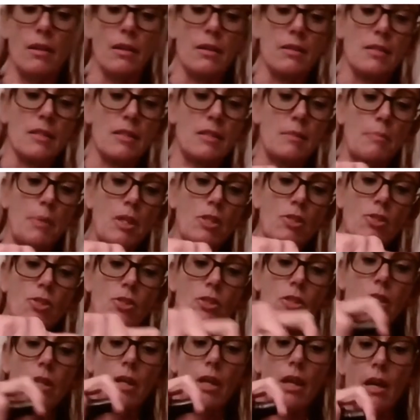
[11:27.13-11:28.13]

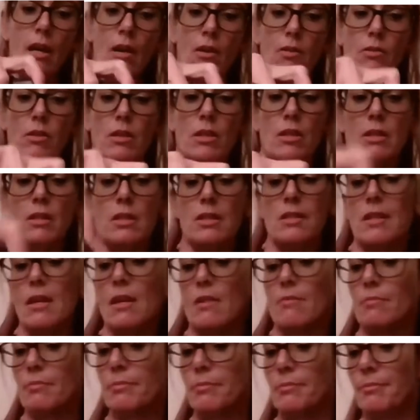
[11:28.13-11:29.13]
especially out in the sun.
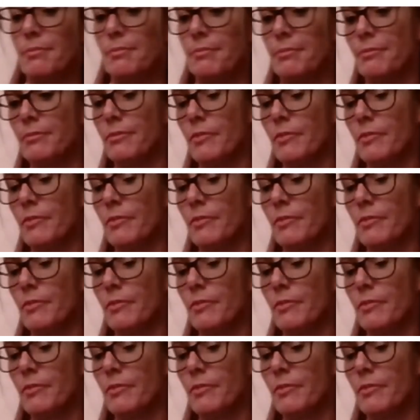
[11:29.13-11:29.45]
You